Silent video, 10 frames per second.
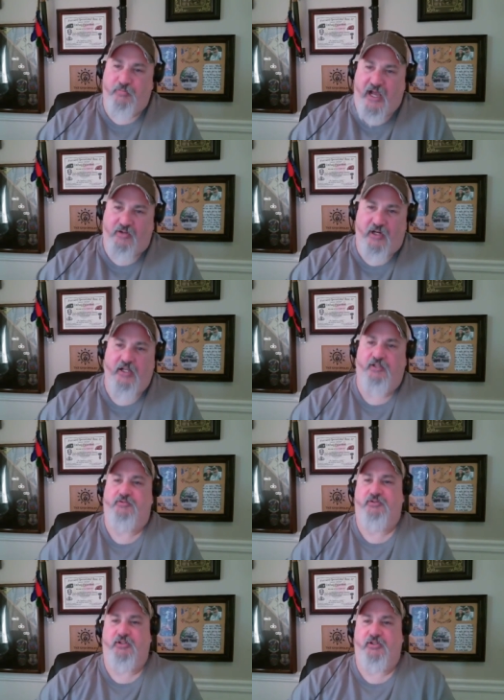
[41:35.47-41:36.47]
back right,
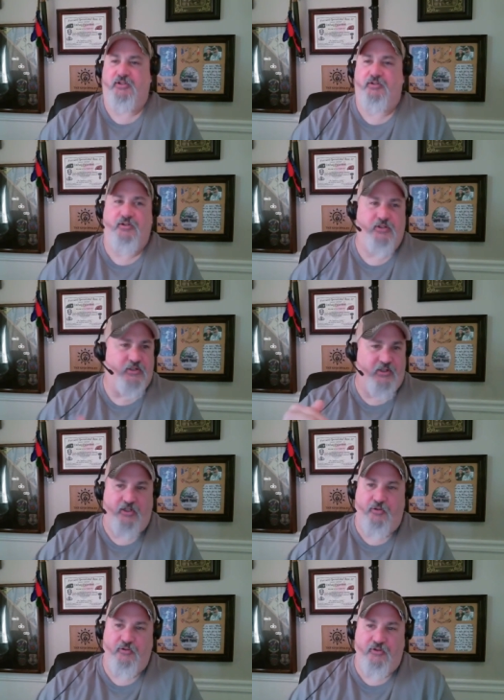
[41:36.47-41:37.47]
uh, you
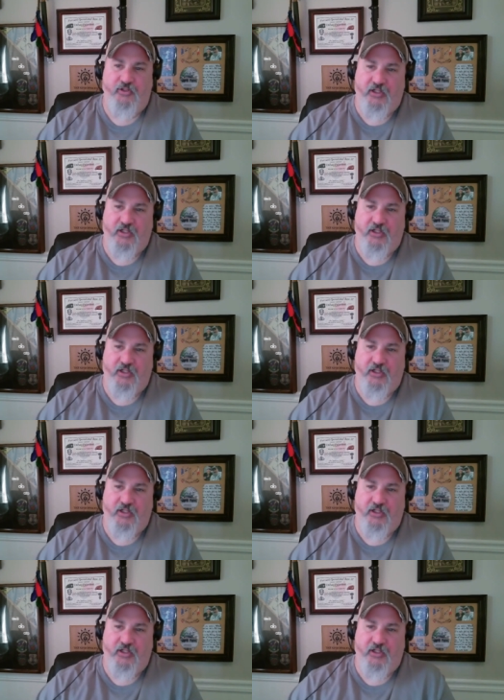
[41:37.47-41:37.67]
know, and getting